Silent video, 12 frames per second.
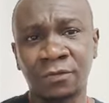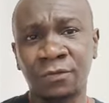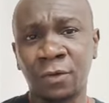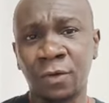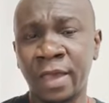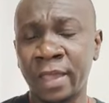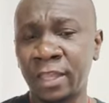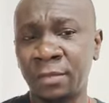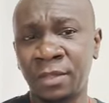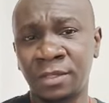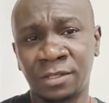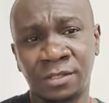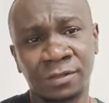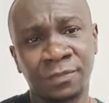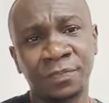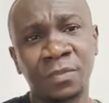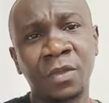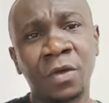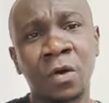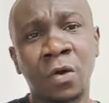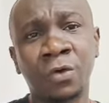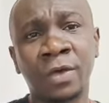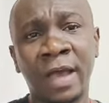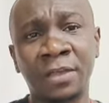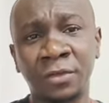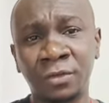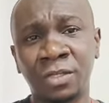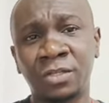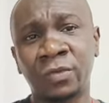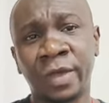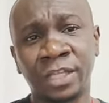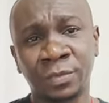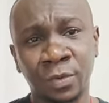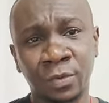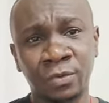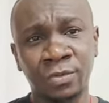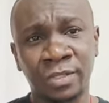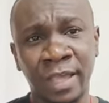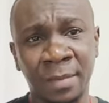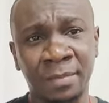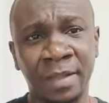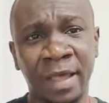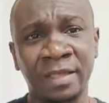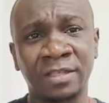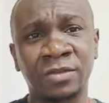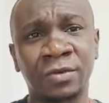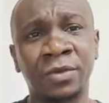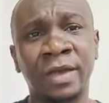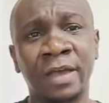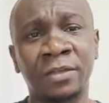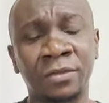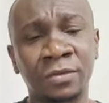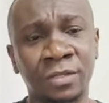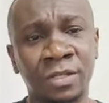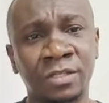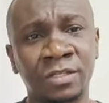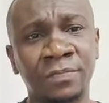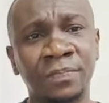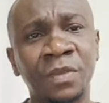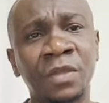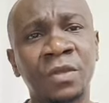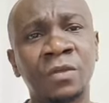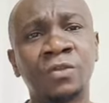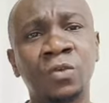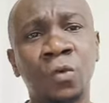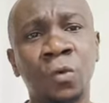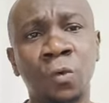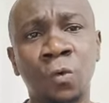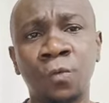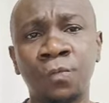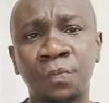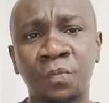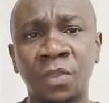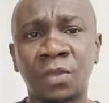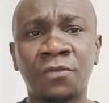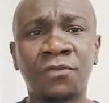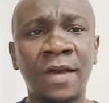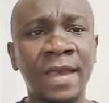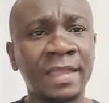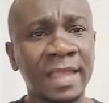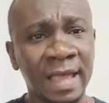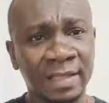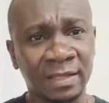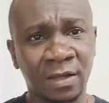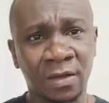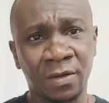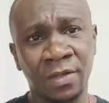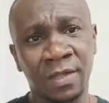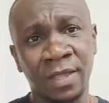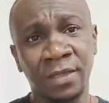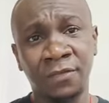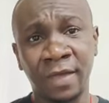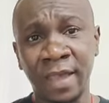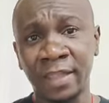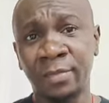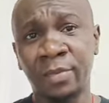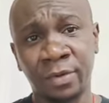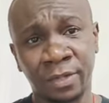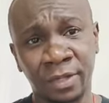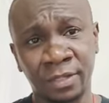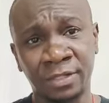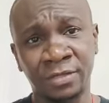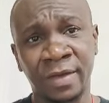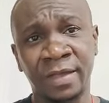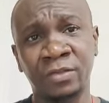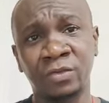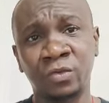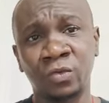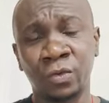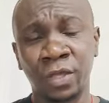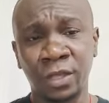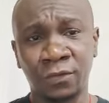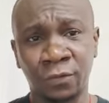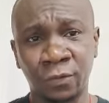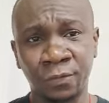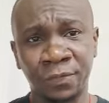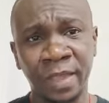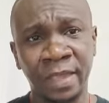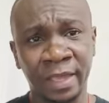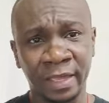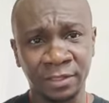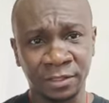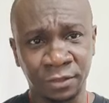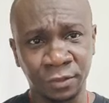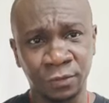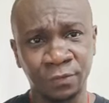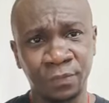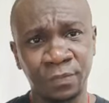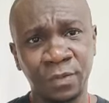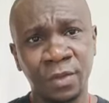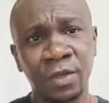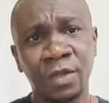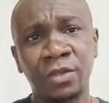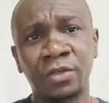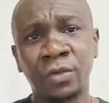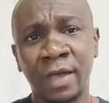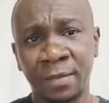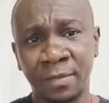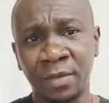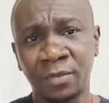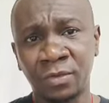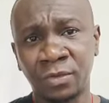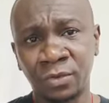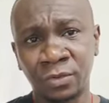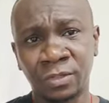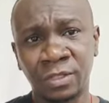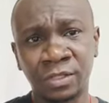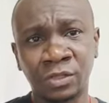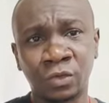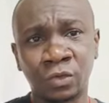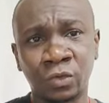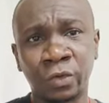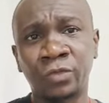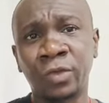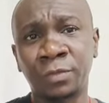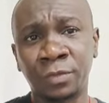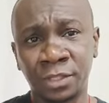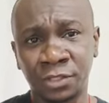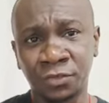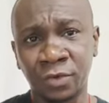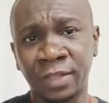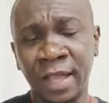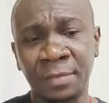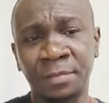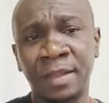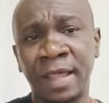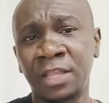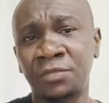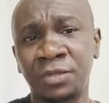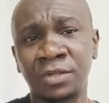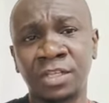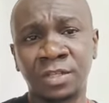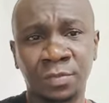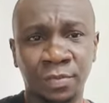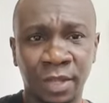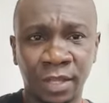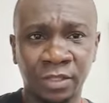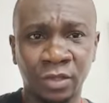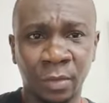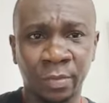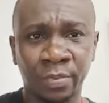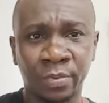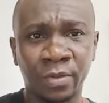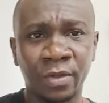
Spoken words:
of your enemies, or you can use it to expose their plans, or you can use it to find out if anybody is trying to do evil against you. You can be able to use this to know it will destroy that plan if you just break it up.